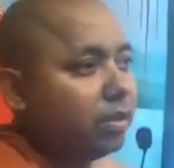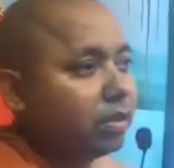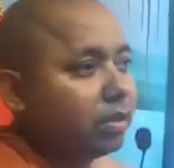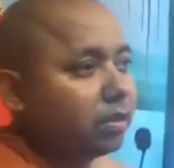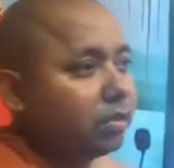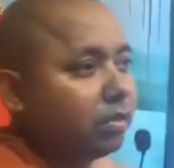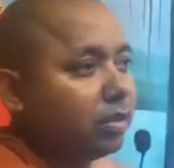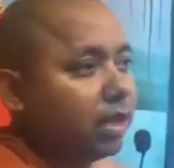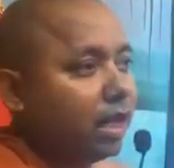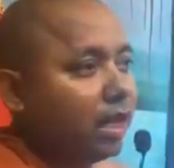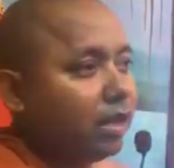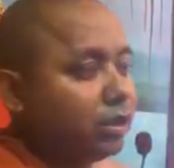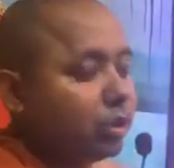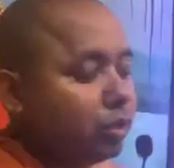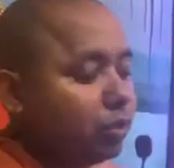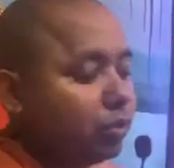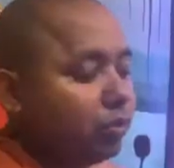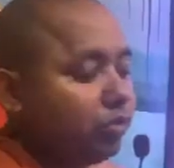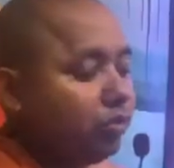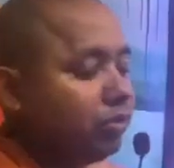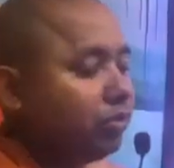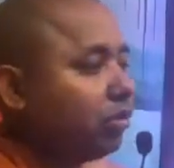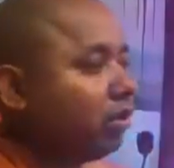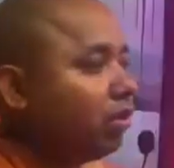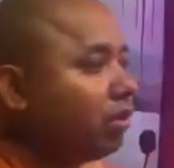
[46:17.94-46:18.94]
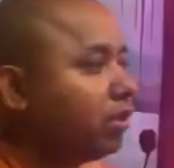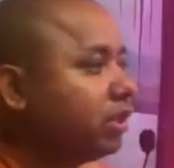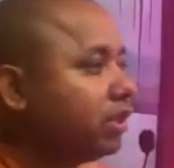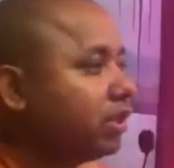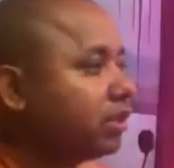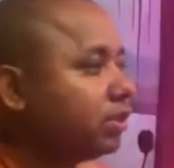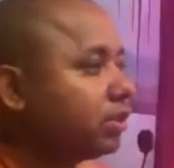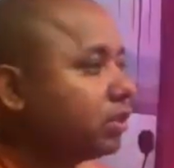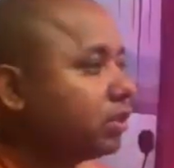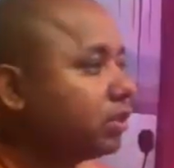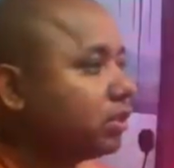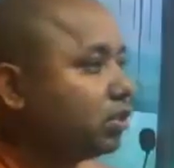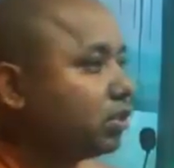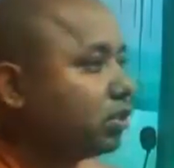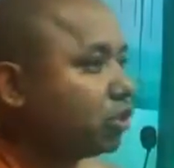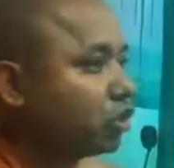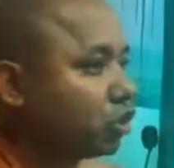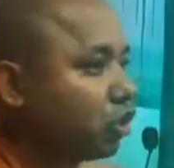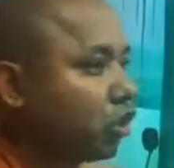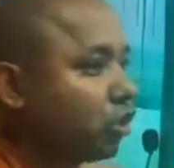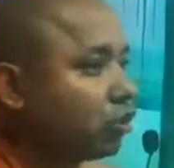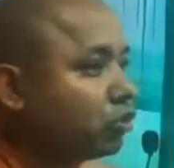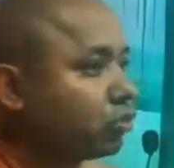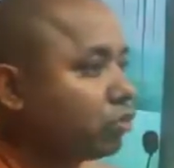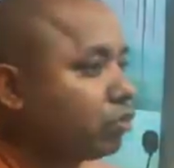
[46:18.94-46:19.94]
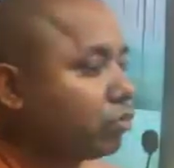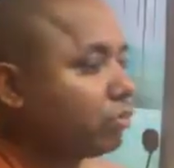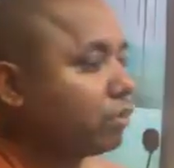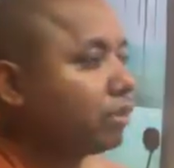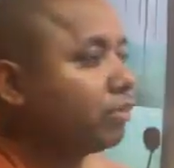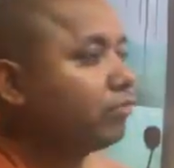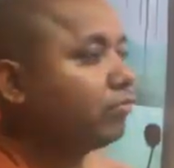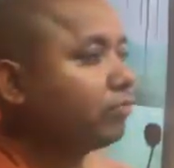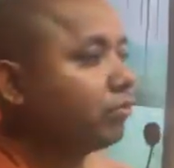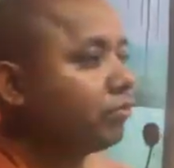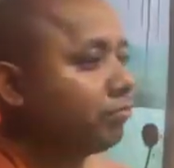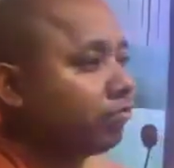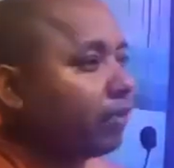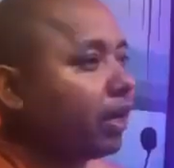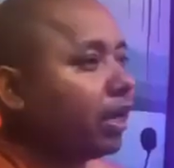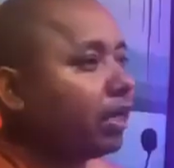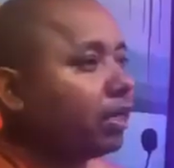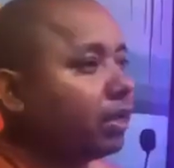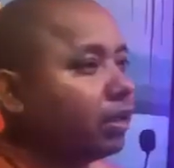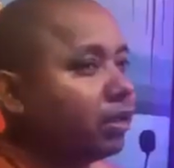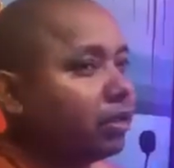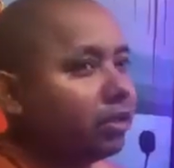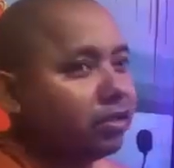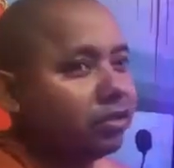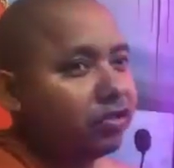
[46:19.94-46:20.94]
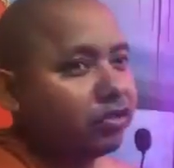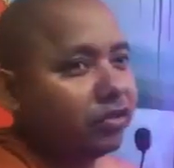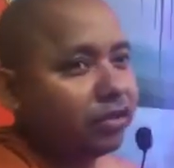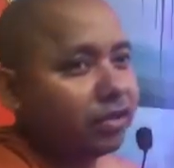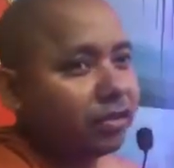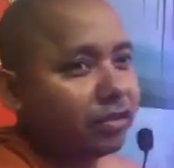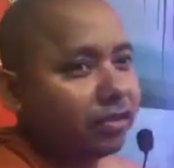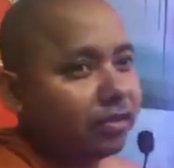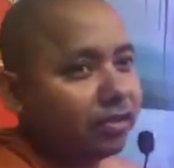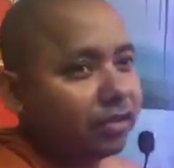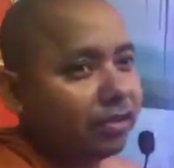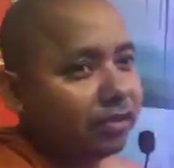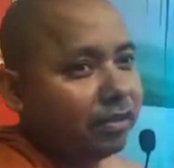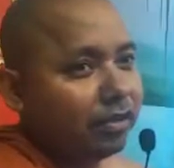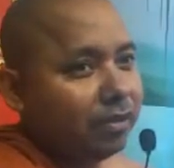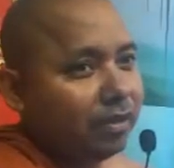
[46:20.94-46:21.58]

So I choose only a short sutta for Friday retreat.